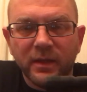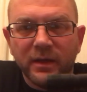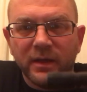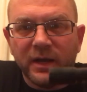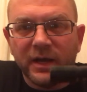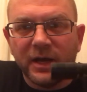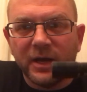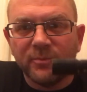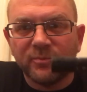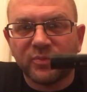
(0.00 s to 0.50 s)

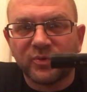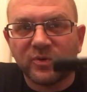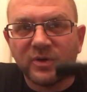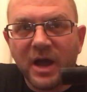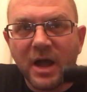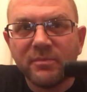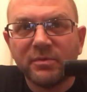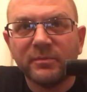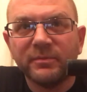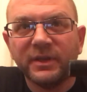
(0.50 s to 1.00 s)
I'm
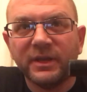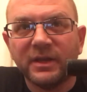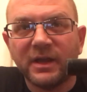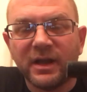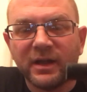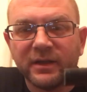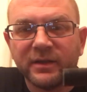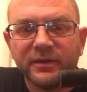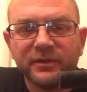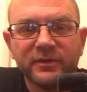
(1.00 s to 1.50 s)
probably
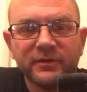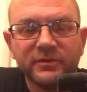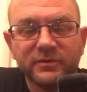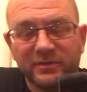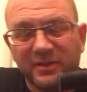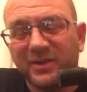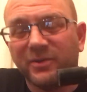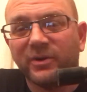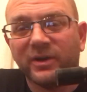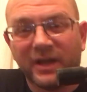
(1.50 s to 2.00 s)
not gonna do, you
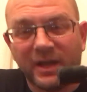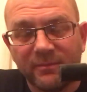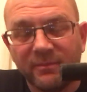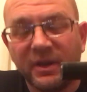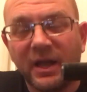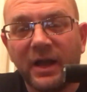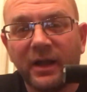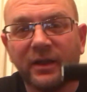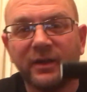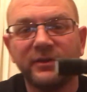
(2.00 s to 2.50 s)
know what? I'm
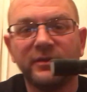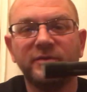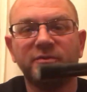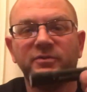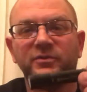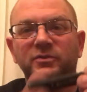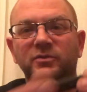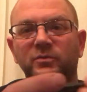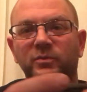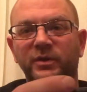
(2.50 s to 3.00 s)
not gonna
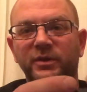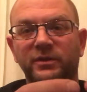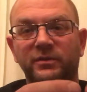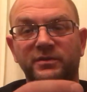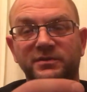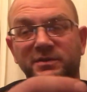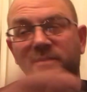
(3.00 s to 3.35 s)
do one of those.